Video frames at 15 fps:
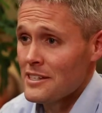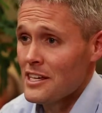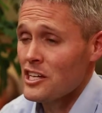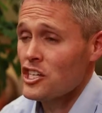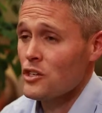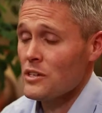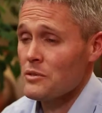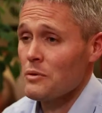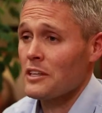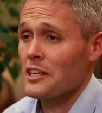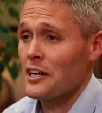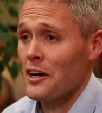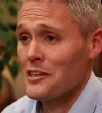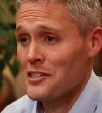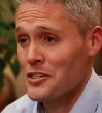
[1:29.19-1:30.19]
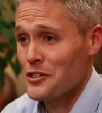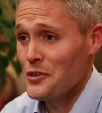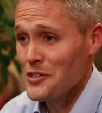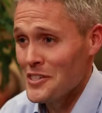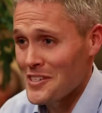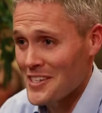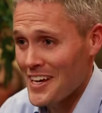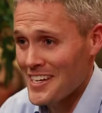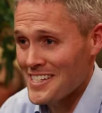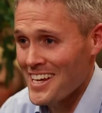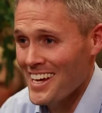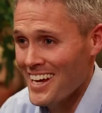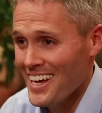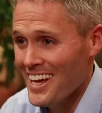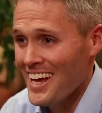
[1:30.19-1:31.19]
The issue is what the Constitution says,
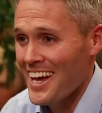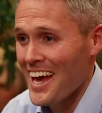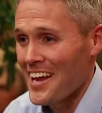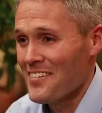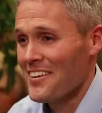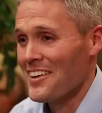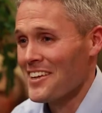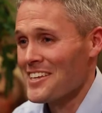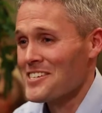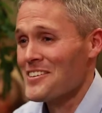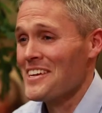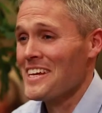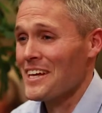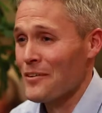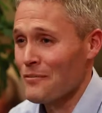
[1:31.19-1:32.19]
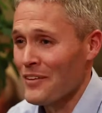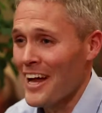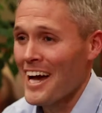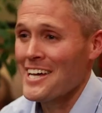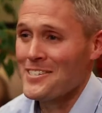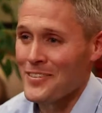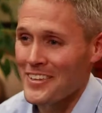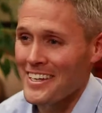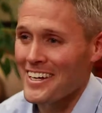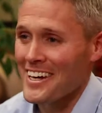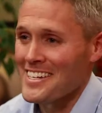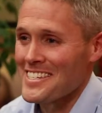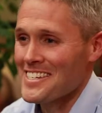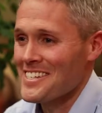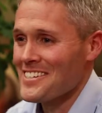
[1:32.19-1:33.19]
and whether the treaty complies with the
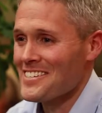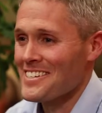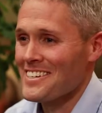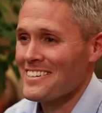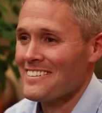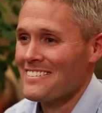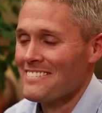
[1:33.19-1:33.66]
Constitution.